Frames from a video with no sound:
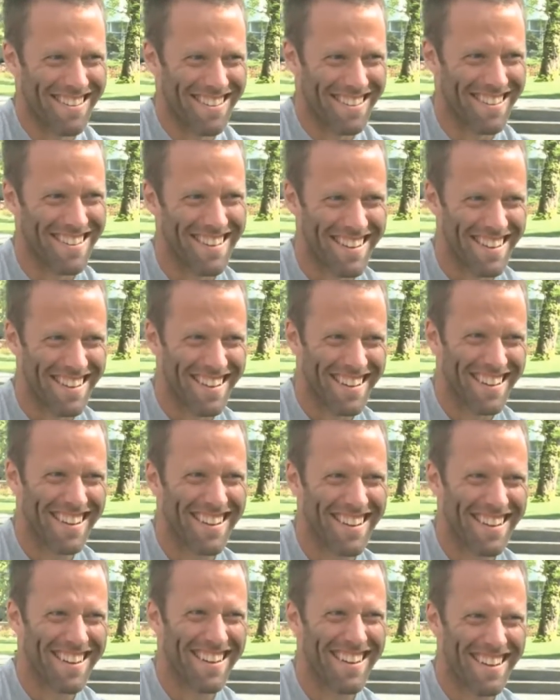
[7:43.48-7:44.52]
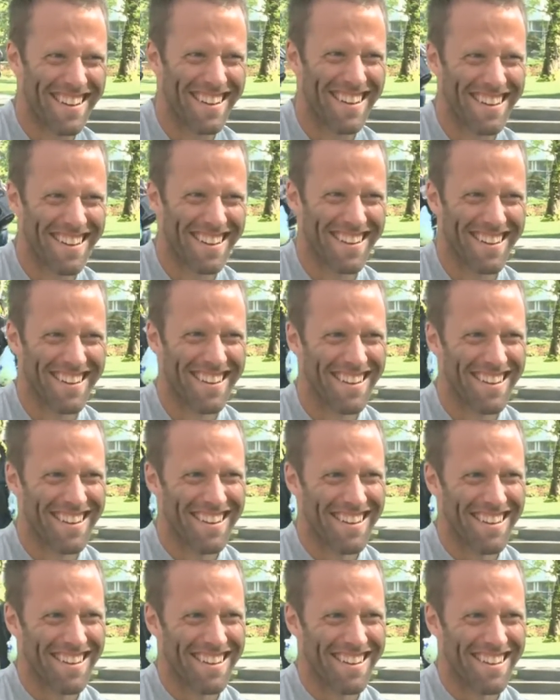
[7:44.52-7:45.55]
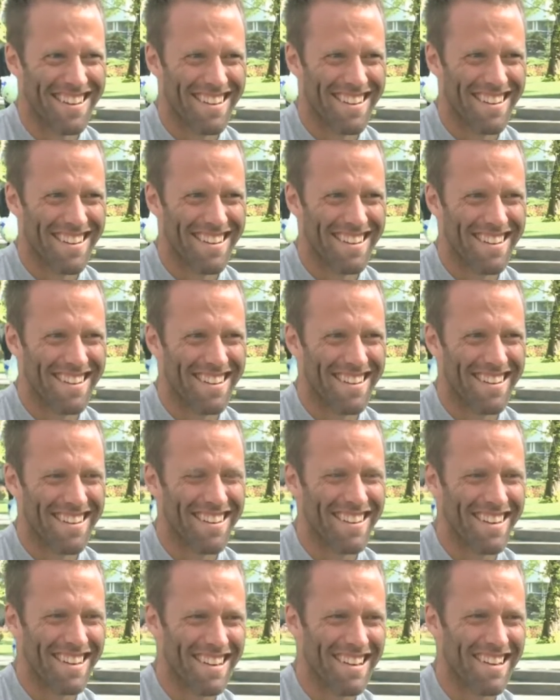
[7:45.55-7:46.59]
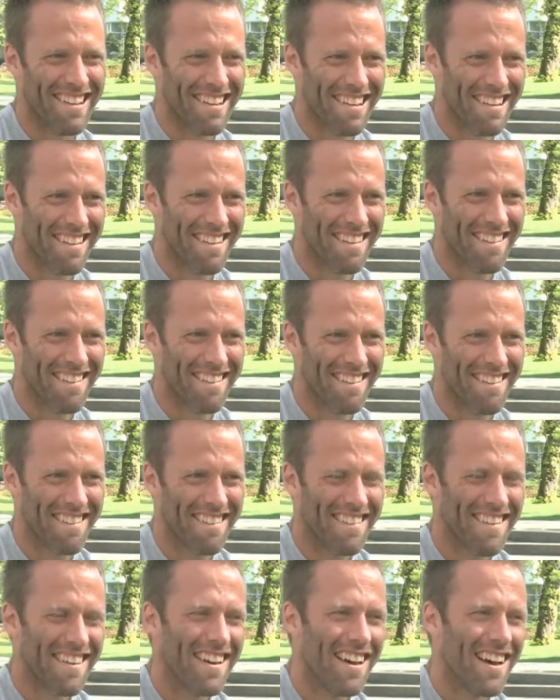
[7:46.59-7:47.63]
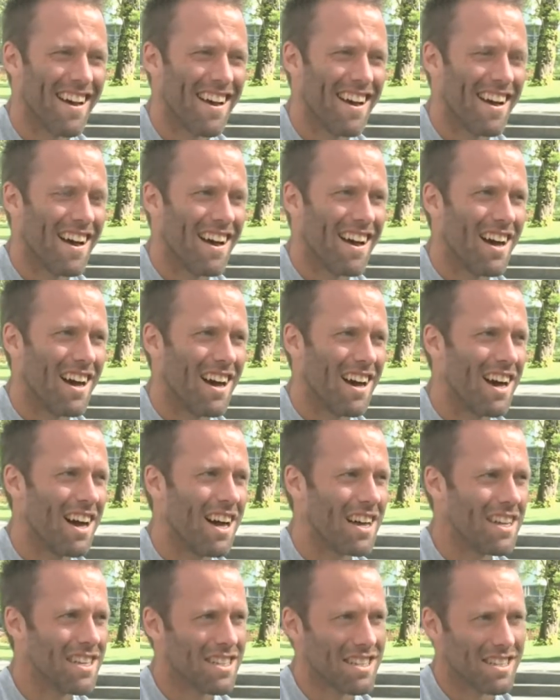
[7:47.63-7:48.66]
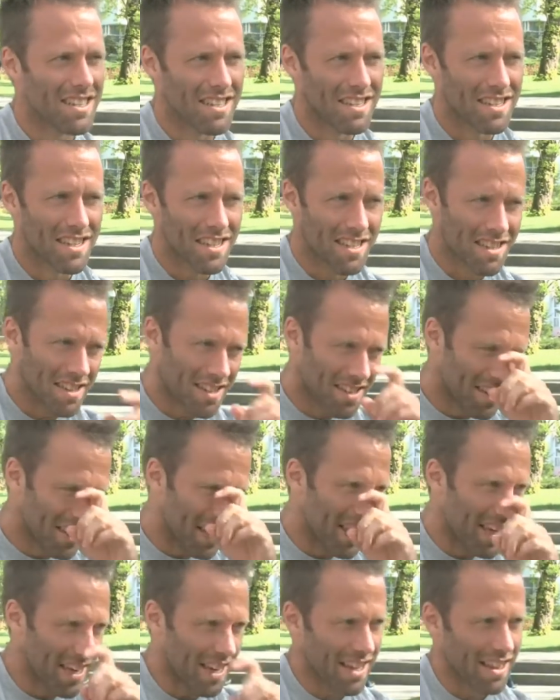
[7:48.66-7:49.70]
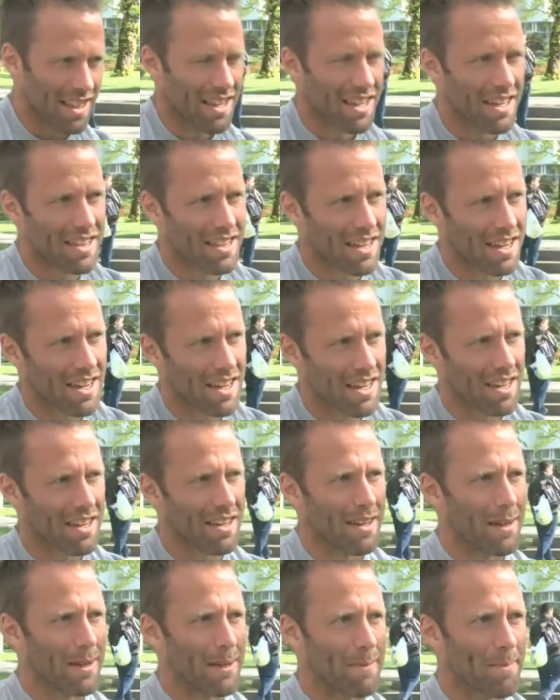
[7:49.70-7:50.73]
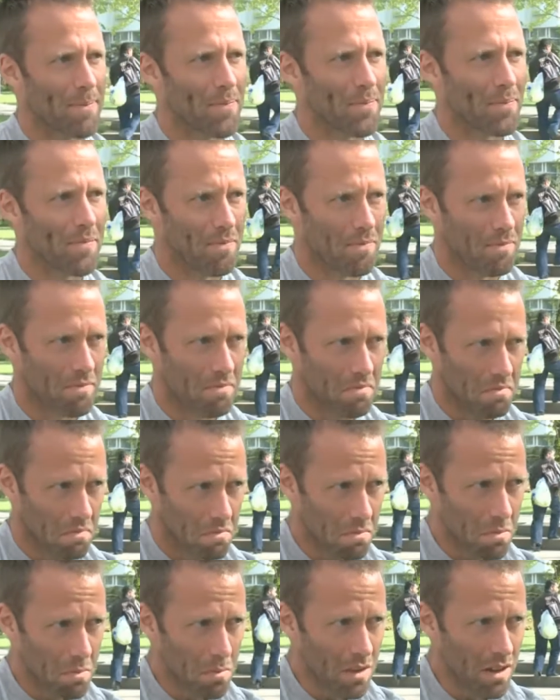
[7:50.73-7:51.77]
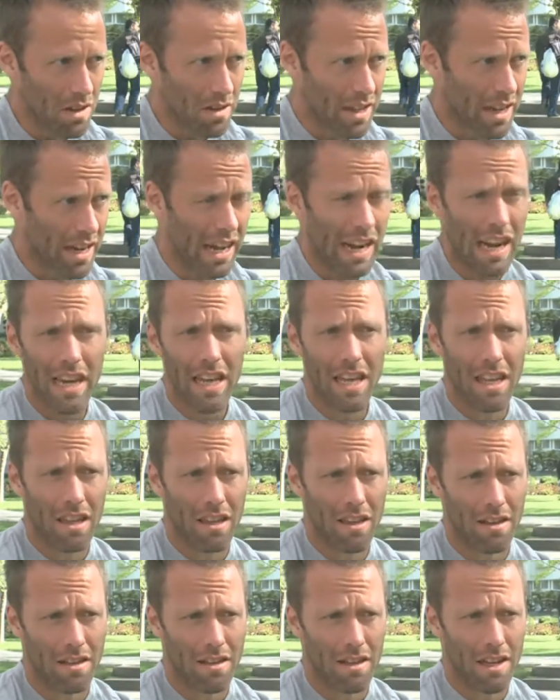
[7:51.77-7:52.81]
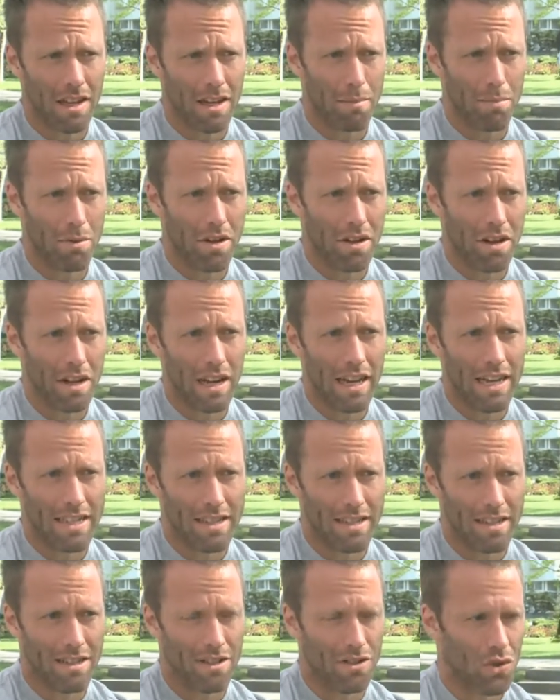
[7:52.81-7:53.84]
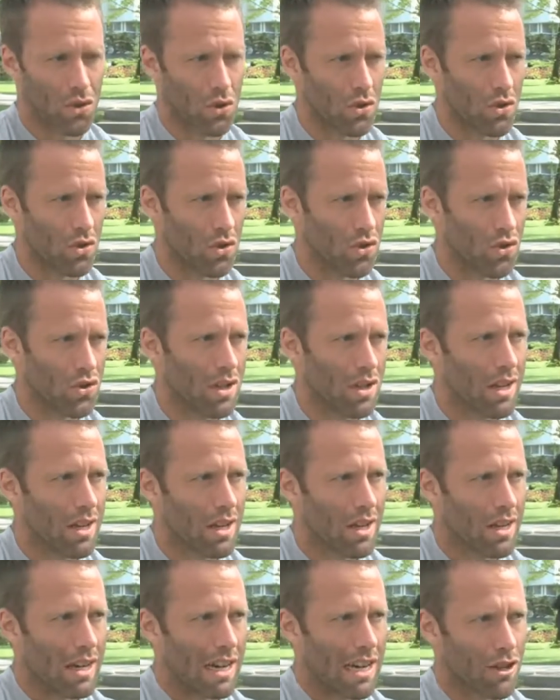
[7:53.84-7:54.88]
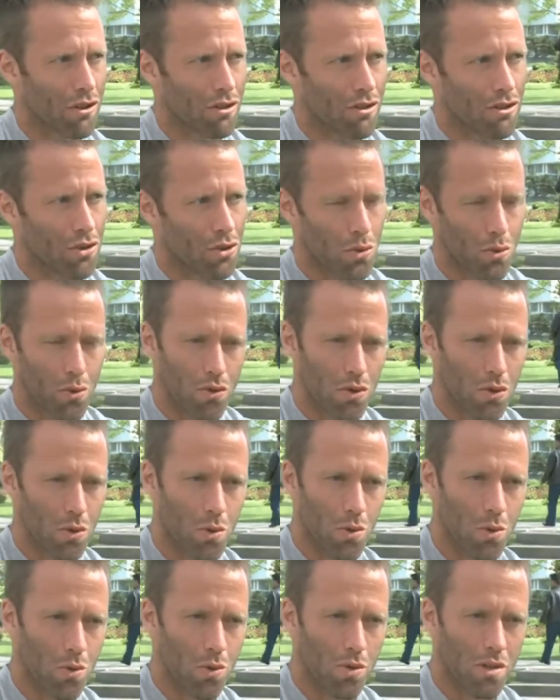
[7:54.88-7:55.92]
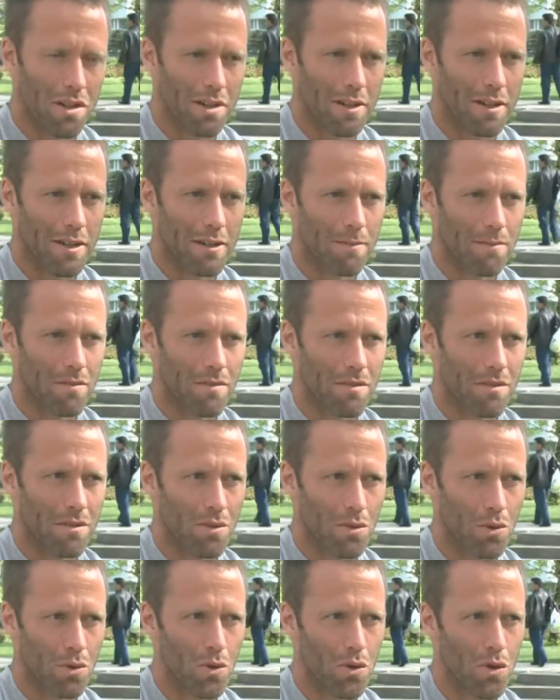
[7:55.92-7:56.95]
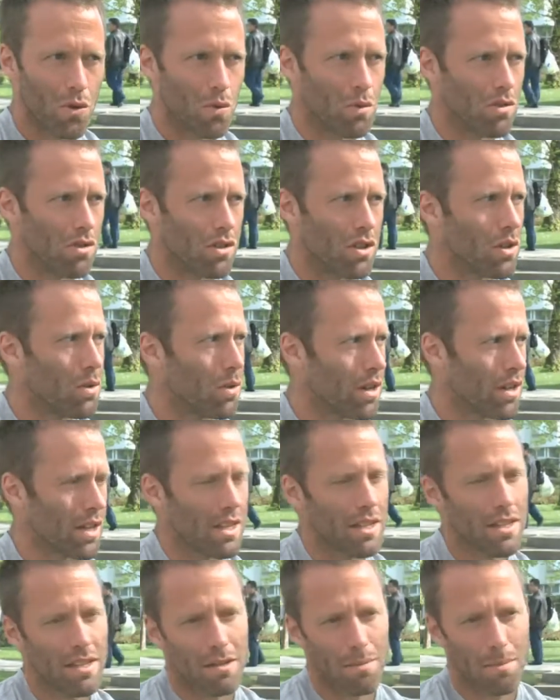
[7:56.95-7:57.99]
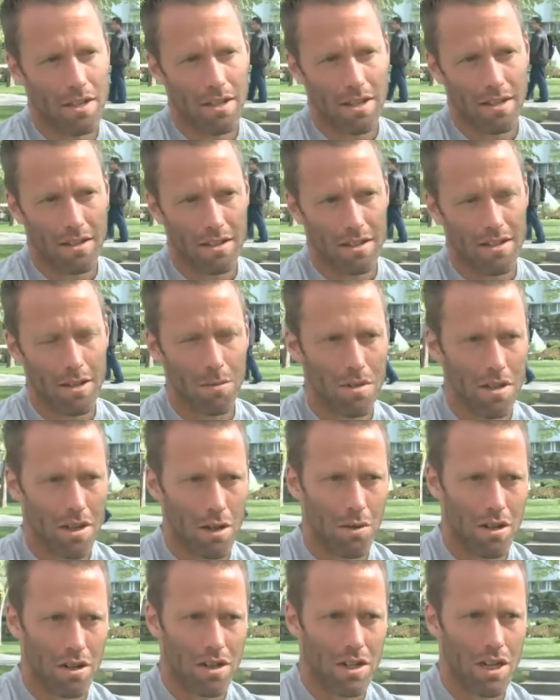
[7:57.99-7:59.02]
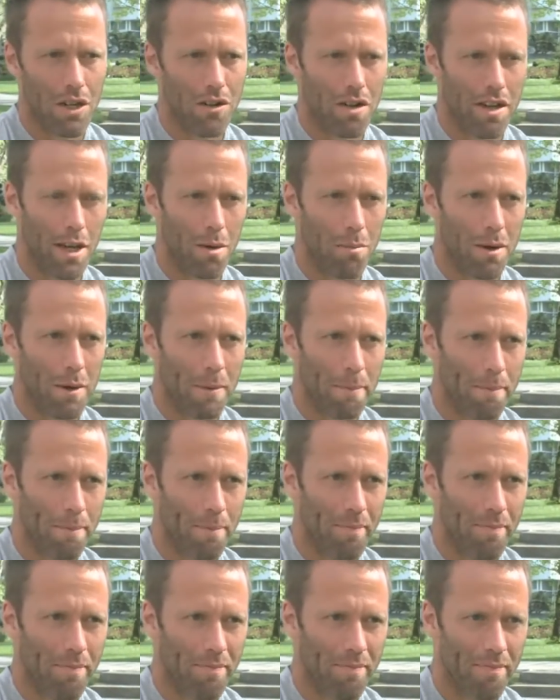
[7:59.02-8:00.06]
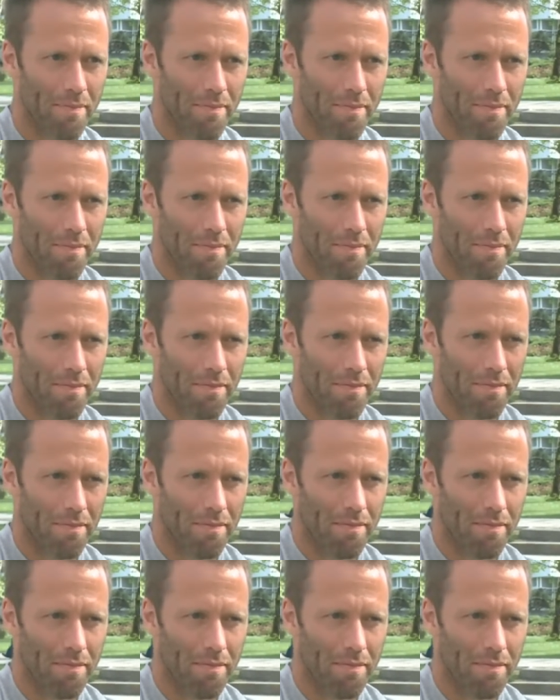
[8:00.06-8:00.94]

okay, I know that you have a tattoo, a tattoo here. Yeah. What that means? Ah, it's it's a saying that I. Um, that I like, and I put in in Latin, so I could choose who, um, who, who would know what it is. But that's not something I want to share on camera. You are qualifying